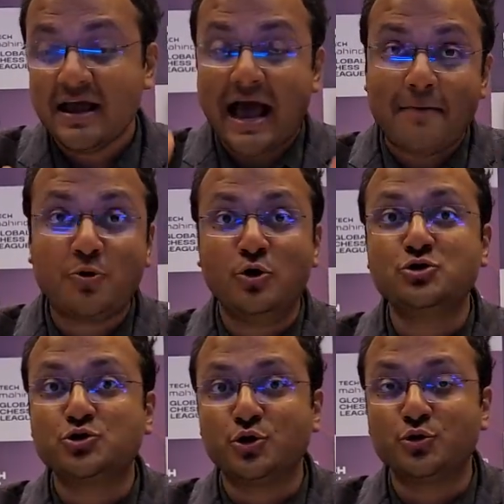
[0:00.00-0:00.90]
I'm going to
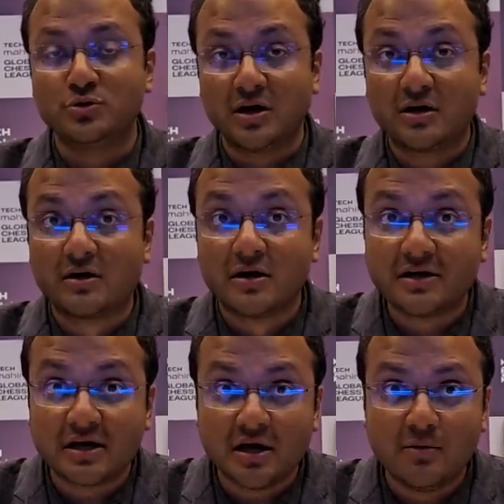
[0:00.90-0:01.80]
show you the
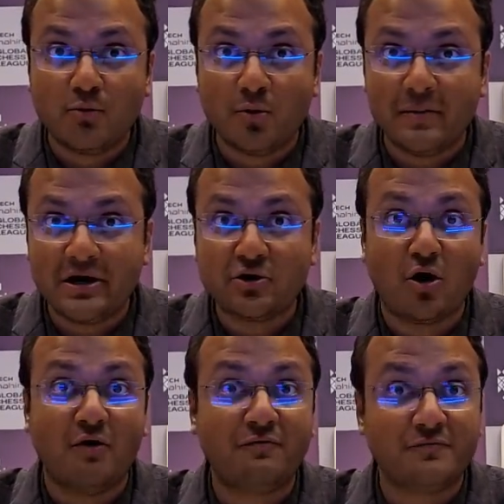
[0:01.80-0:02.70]
critical moment
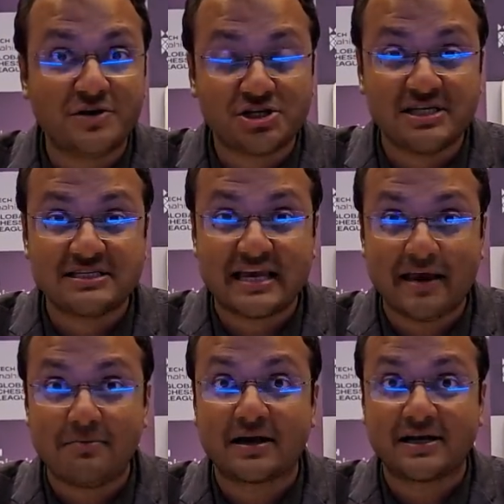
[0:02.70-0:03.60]
of Vishy's
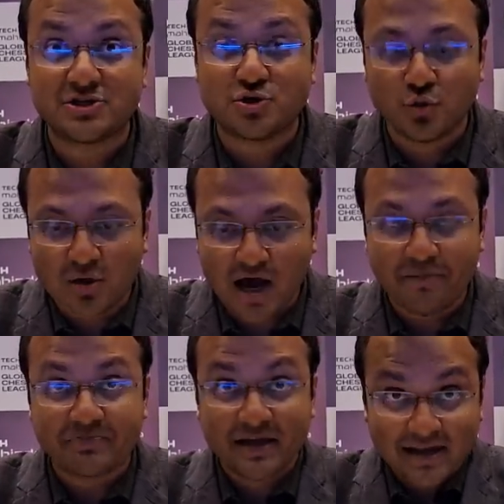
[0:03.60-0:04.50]
game against Duda.
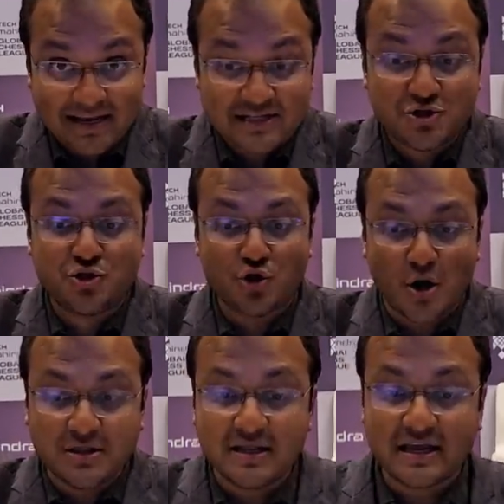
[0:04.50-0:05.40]
Let's
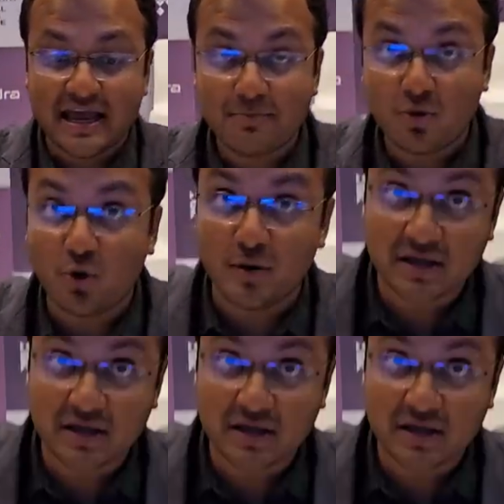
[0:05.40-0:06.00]
join the game over